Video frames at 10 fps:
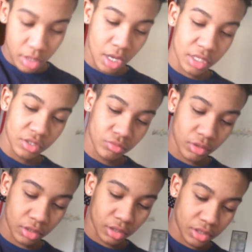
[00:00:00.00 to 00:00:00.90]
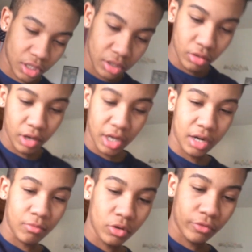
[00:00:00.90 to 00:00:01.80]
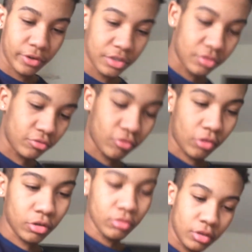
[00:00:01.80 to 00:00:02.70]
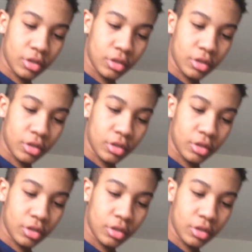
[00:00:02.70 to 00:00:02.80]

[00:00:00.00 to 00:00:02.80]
Yeah, I just wanted to let y'all know I got a motivational quote.